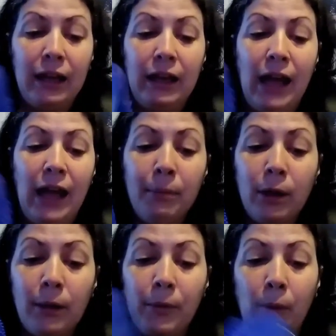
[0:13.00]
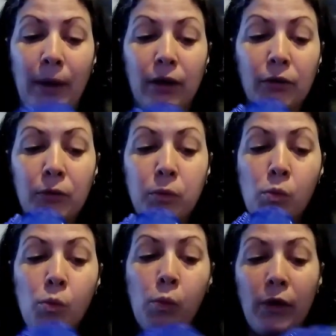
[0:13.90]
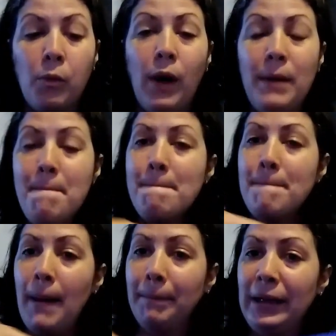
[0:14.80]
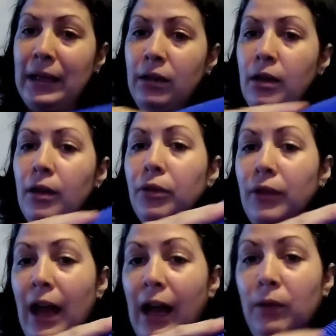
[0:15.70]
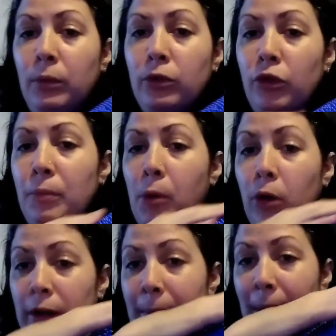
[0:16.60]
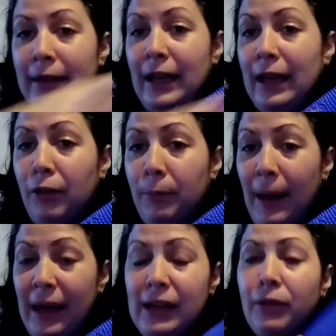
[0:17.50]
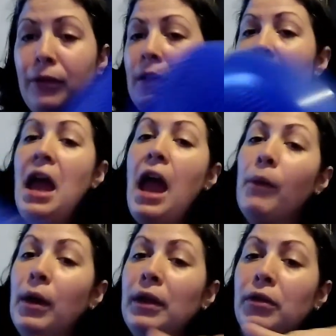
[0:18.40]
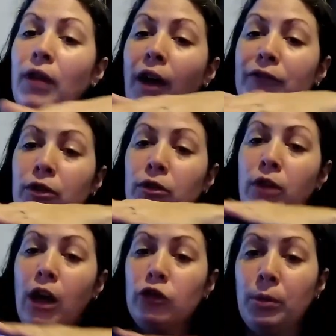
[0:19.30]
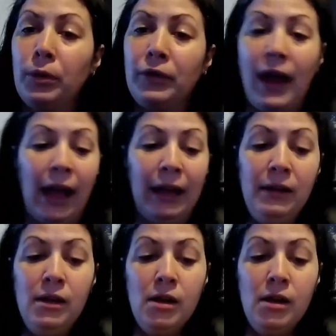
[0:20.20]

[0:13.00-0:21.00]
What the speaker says: and help curb the wiggles with one bumpy side, which is porcupine-like spikes, and one softer nodule side.